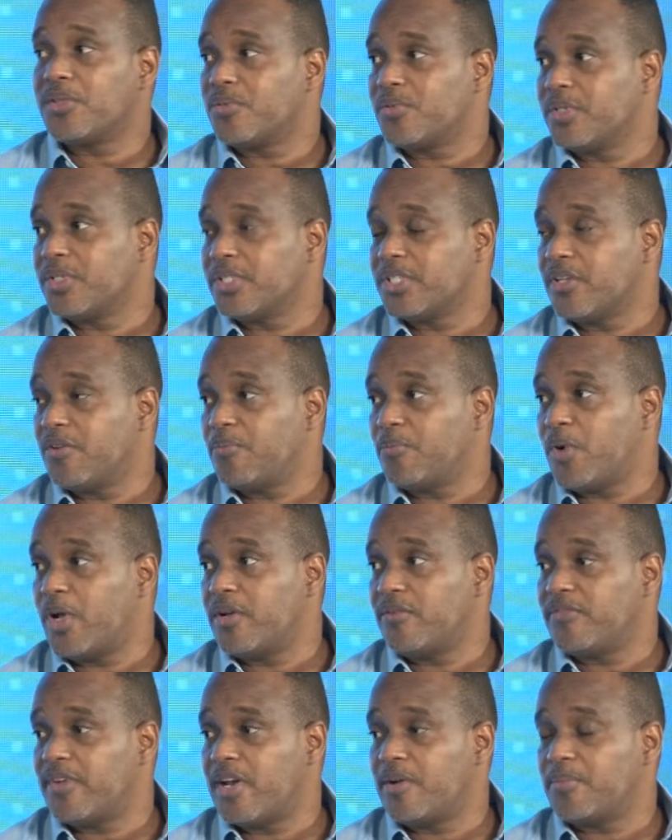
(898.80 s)
to
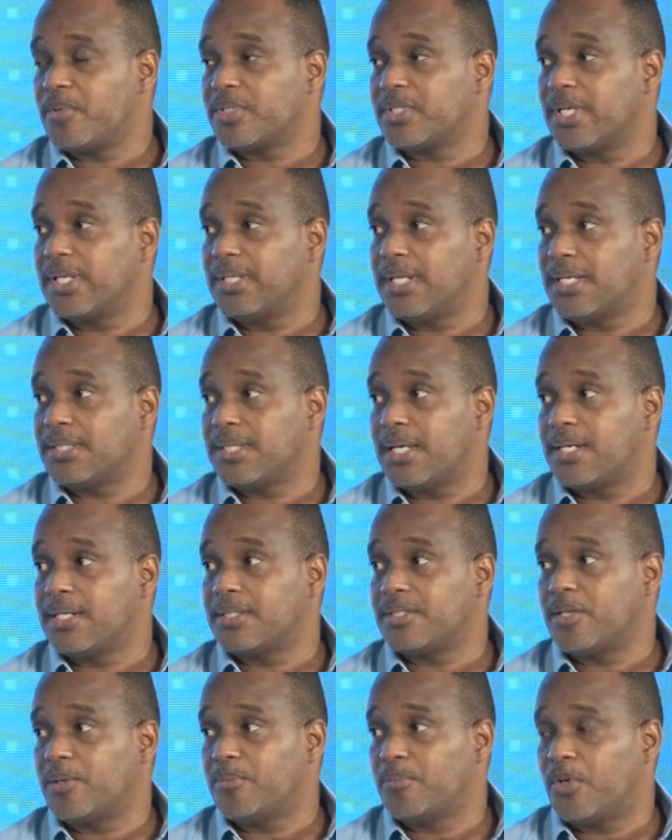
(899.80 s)
7.5% as of
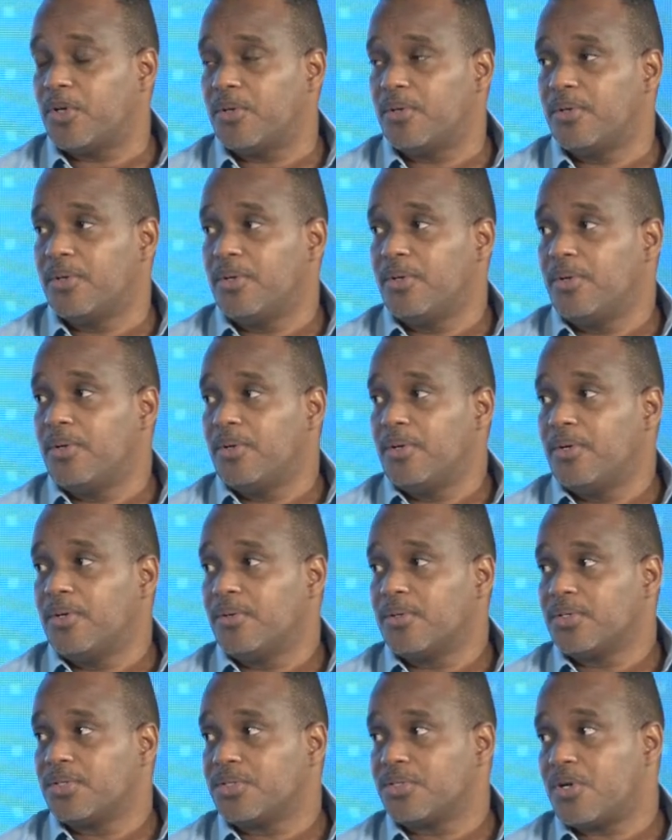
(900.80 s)
December.
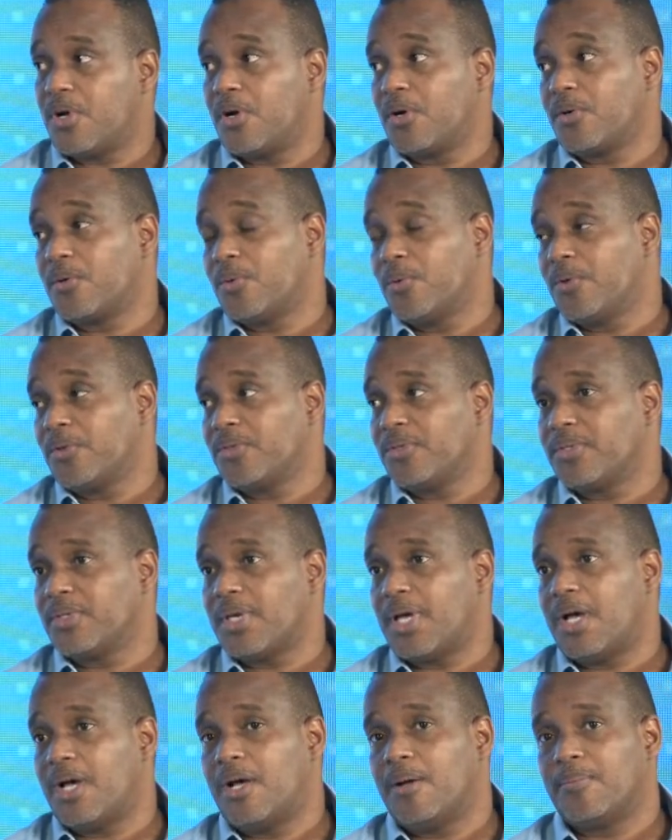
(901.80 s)
Strong growth,
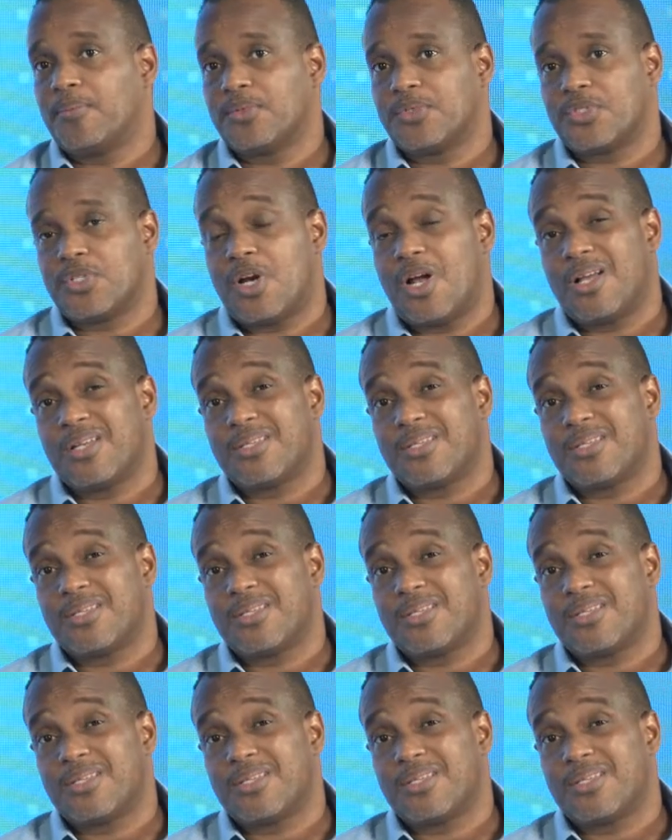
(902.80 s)
strong